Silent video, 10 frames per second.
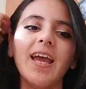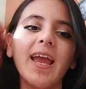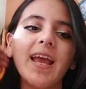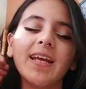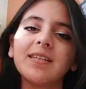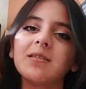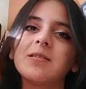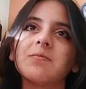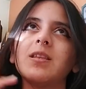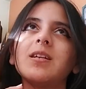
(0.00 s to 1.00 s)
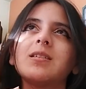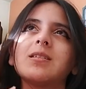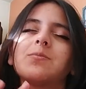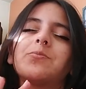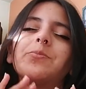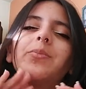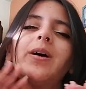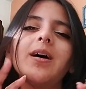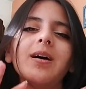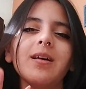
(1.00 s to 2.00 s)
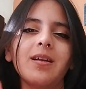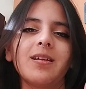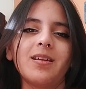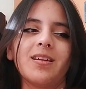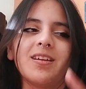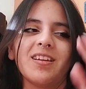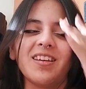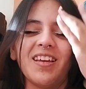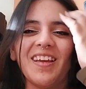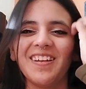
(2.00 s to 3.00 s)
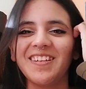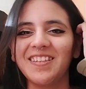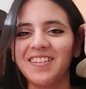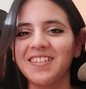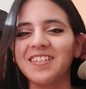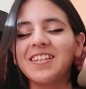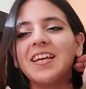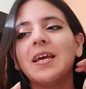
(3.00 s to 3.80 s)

and there's barely anything